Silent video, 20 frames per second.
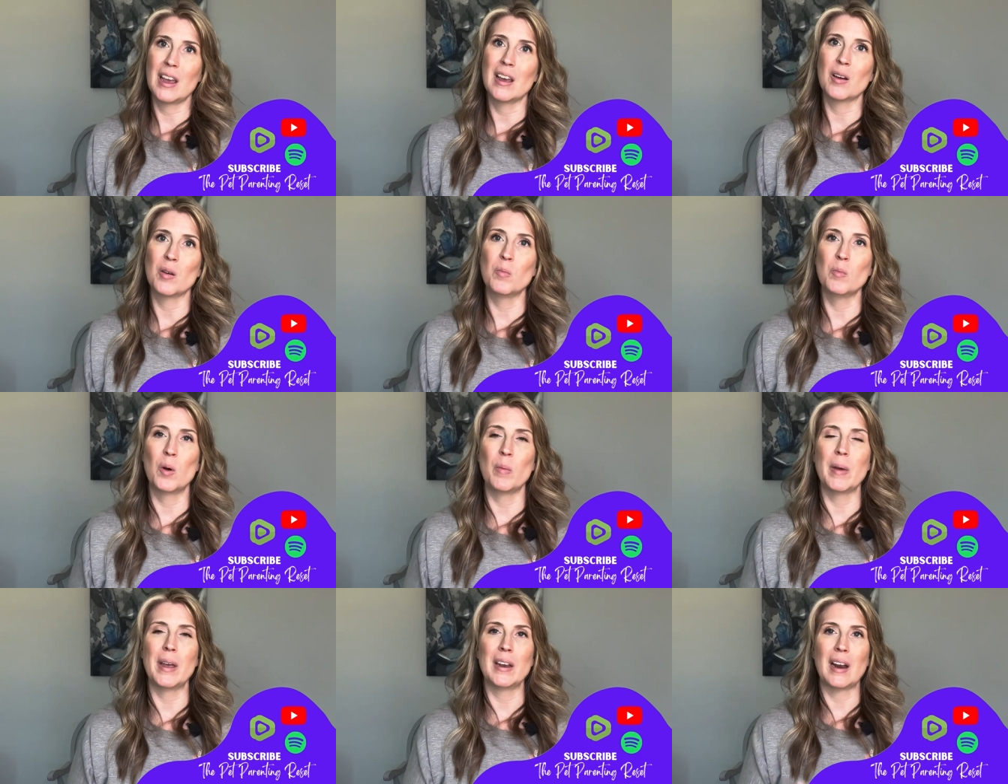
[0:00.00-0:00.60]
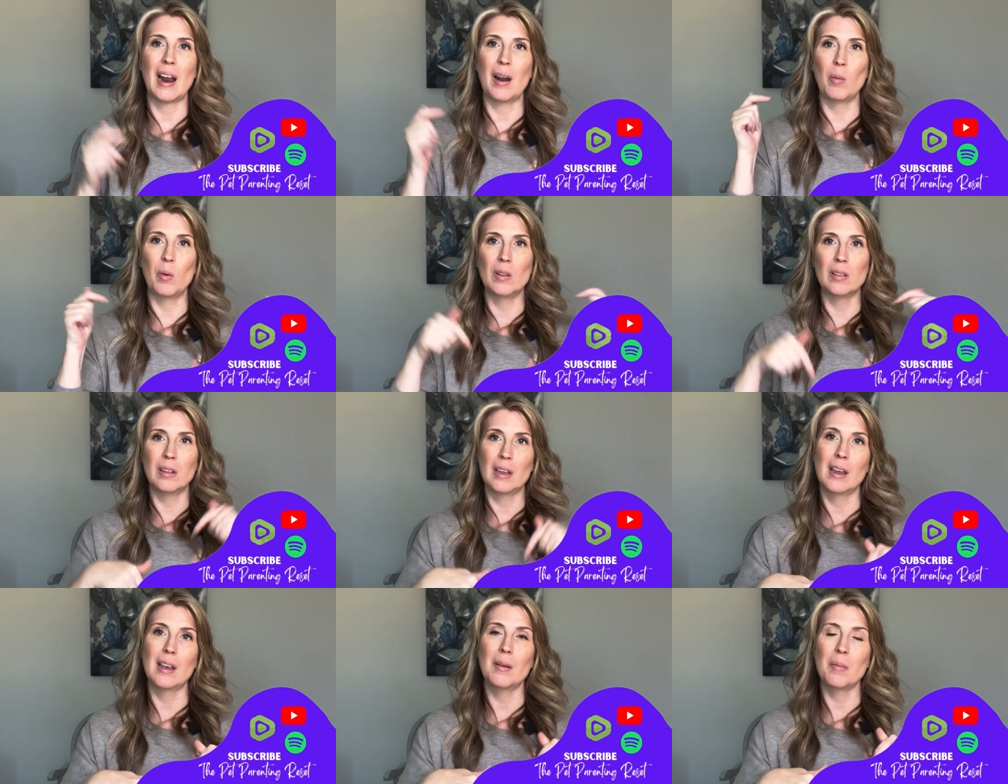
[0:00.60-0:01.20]
a moment. I will
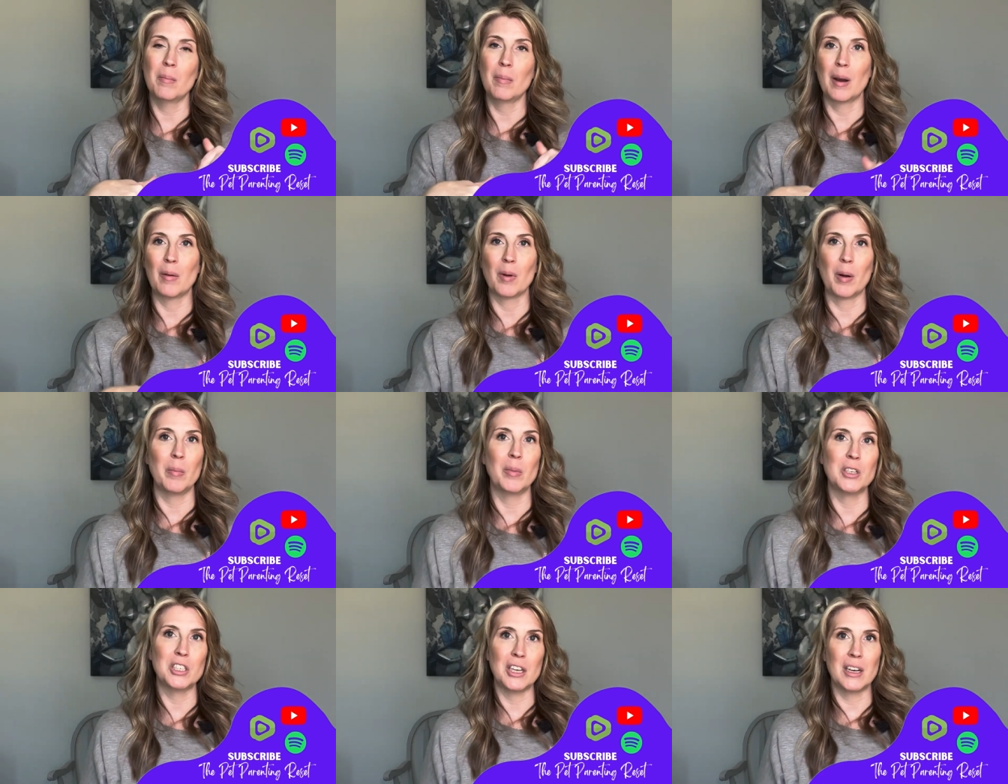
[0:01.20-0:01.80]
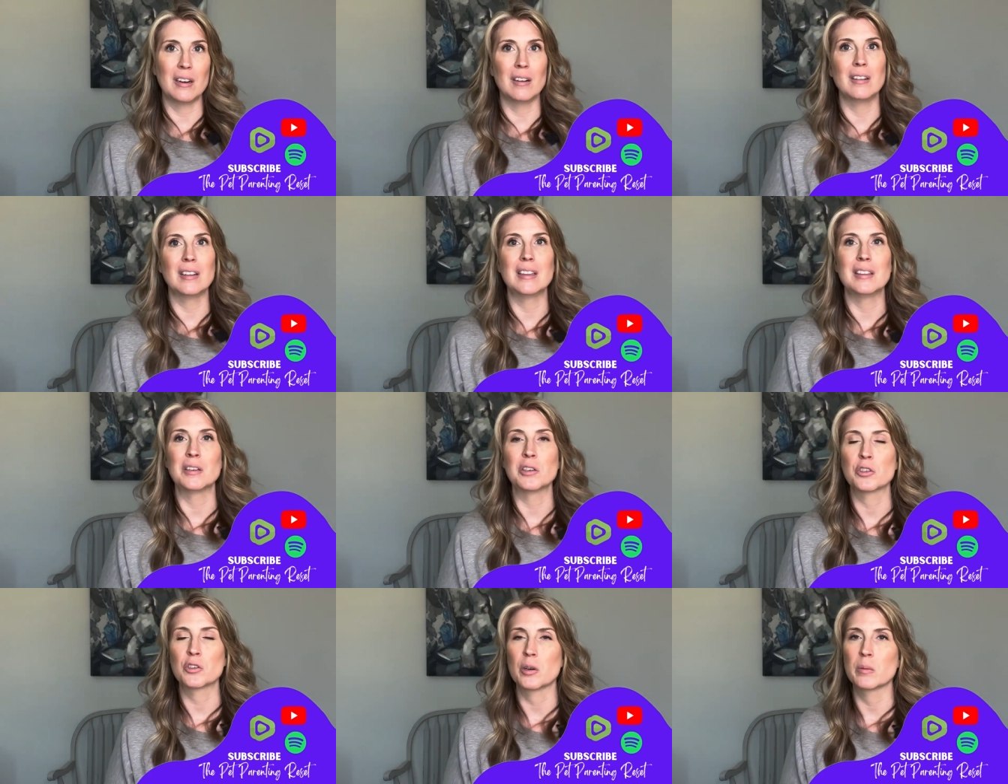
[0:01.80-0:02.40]
link my Rumble channel in
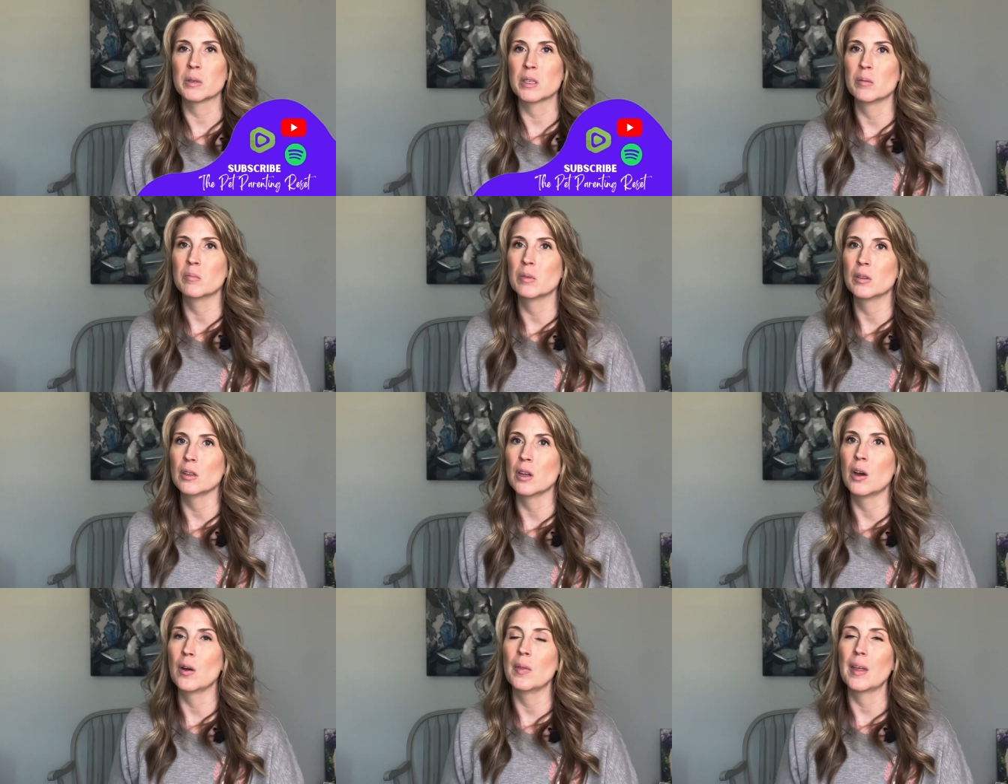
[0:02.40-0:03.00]
the description below.